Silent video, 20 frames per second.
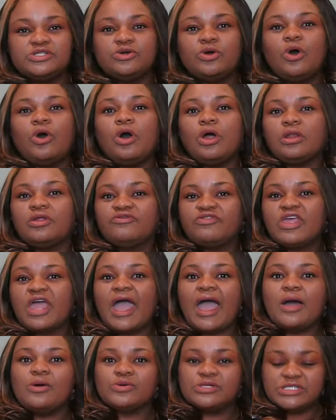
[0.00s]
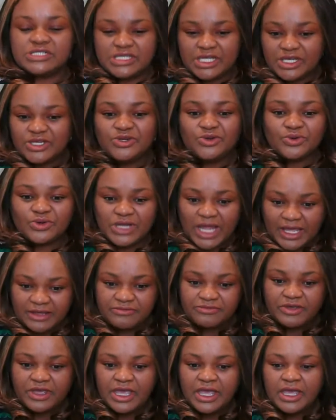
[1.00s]
to all of the hours in your
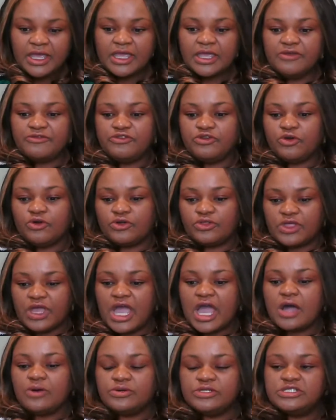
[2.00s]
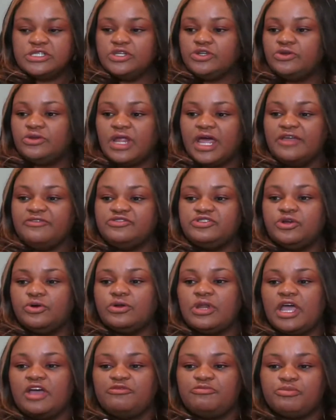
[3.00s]
life. If the hours in your life
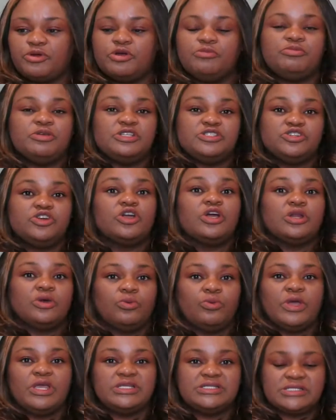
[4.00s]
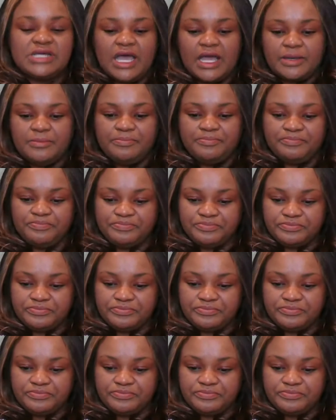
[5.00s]
don't have purpose, you're going to waste time.